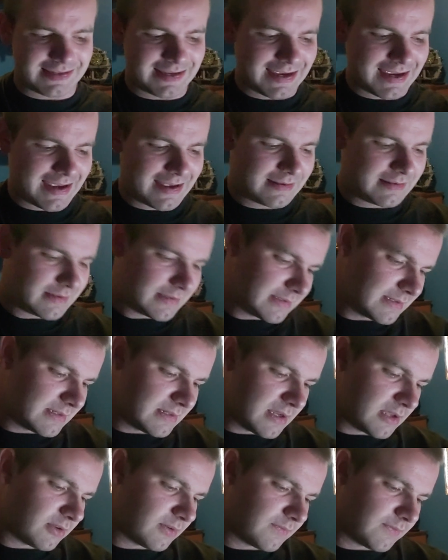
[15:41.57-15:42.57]
and this is
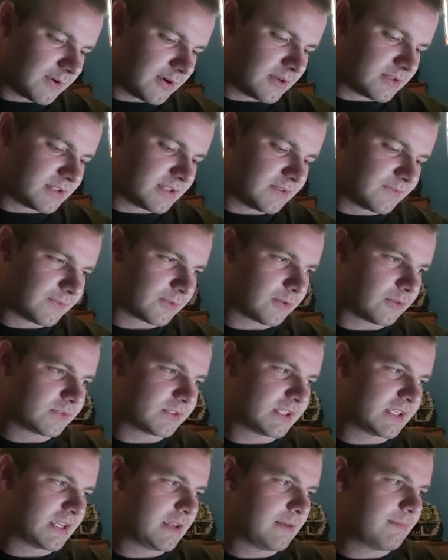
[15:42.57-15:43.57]
another very difficult
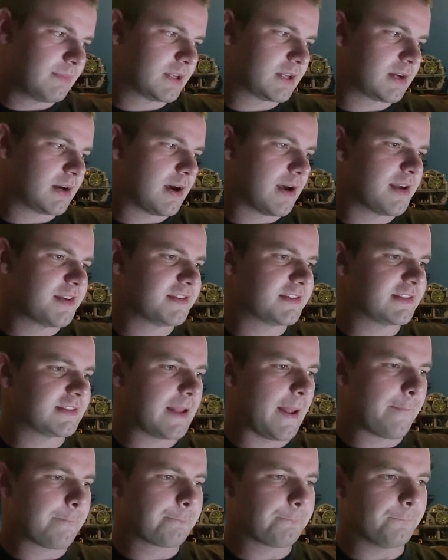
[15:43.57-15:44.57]
team because